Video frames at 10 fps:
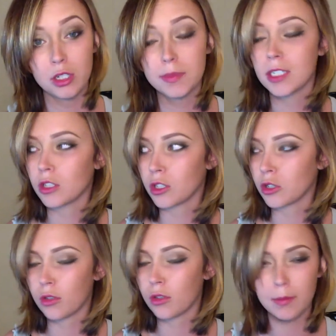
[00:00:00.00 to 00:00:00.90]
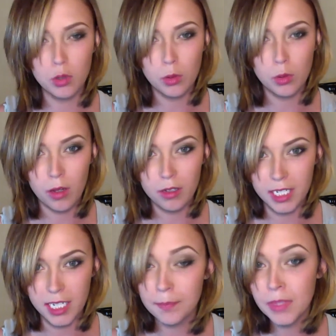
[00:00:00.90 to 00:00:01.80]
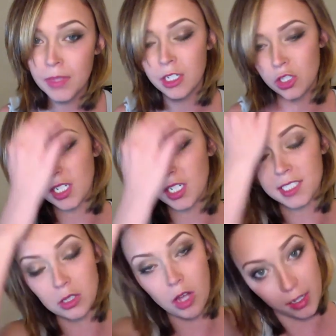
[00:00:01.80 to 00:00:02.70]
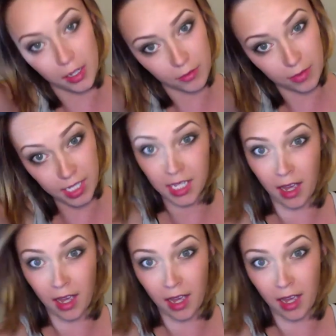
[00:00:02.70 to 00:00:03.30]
They're incredible quality. She does a lot of the